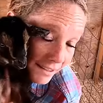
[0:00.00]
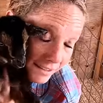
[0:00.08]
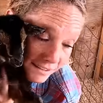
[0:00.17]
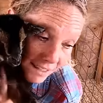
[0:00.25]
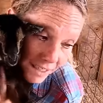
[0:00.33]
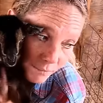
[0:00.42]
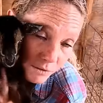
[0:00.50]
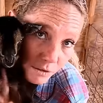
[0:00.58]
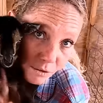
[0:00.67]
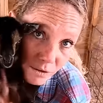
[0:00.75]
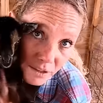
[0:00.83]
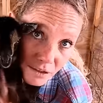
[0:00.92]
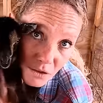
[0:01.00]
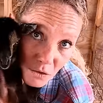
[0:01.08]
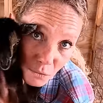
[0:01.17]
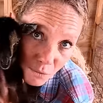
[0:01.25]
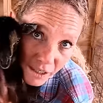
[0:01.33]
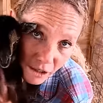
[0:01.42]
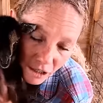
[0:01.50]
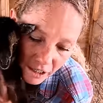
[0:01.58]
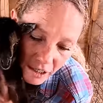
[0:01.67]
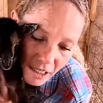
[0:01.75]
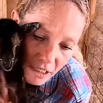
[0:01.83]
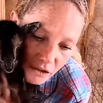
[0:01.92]
And he is absolutely a
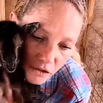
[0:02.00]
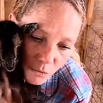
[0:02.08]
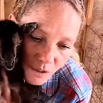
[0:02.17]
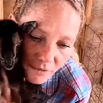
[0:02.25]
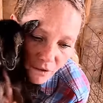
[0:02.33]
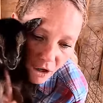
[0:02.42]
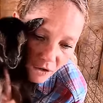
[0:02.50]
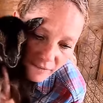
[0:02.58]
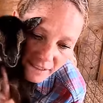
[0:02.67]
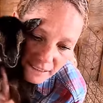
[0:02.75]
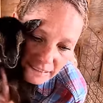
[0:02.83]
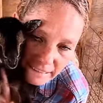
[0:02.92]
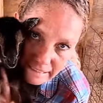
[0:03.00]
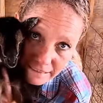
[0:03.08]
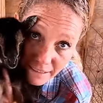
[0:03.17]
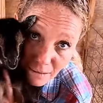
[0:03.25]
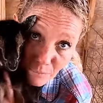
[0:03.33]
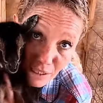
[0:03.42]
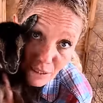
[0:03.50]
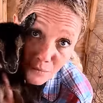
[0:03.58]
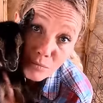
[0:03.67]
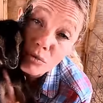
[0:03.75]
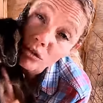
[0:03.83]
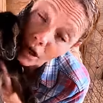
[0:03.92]
sweetheart. So we have already nicknamed
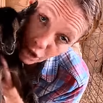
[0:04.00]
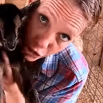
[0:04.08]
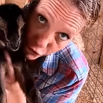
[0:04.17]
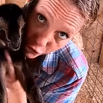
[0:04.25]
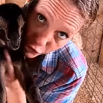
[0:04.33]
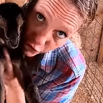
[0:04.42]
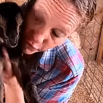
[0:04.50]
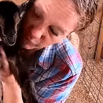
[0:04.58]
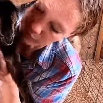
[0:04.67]
him Tucker.